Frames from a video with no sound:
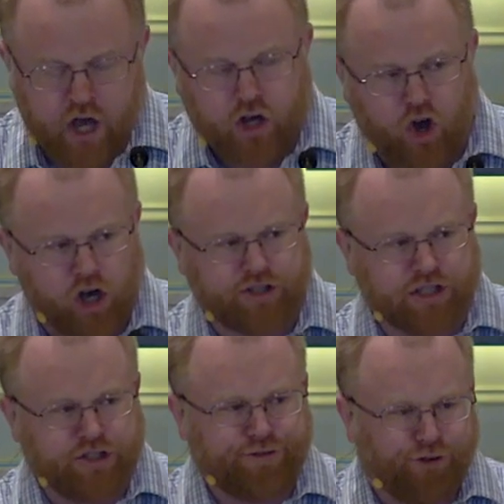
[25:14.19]

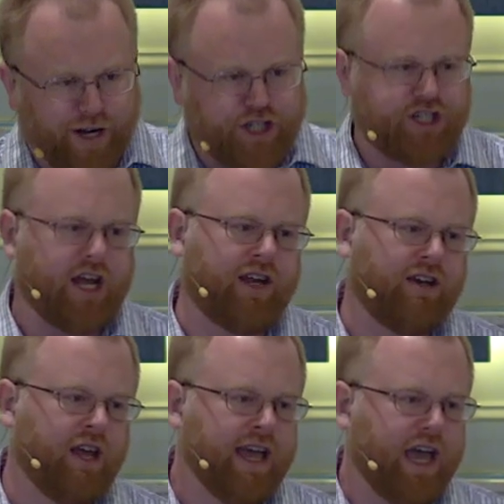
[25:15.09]
causes
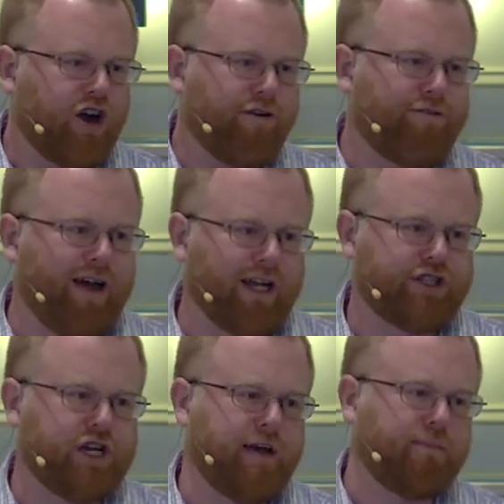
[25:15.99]
friction in our
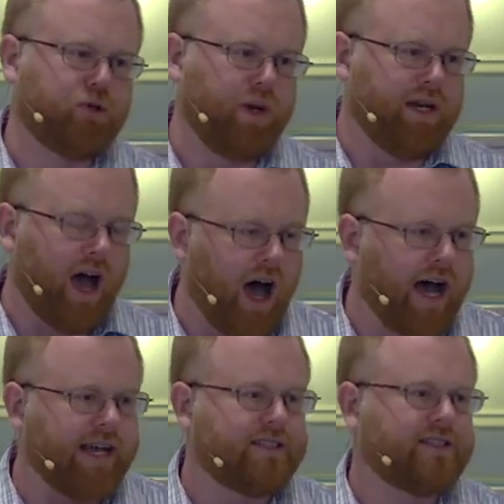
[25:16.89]
fellowship between
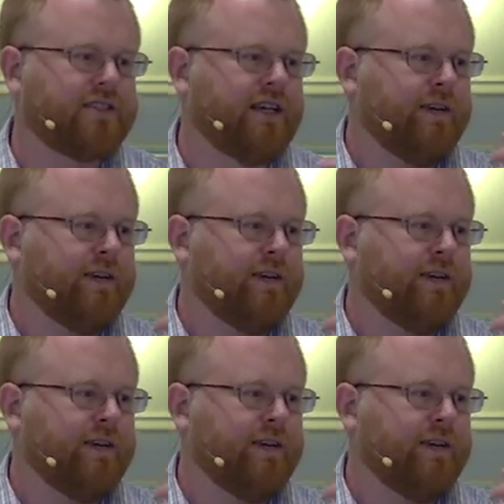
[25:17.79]
us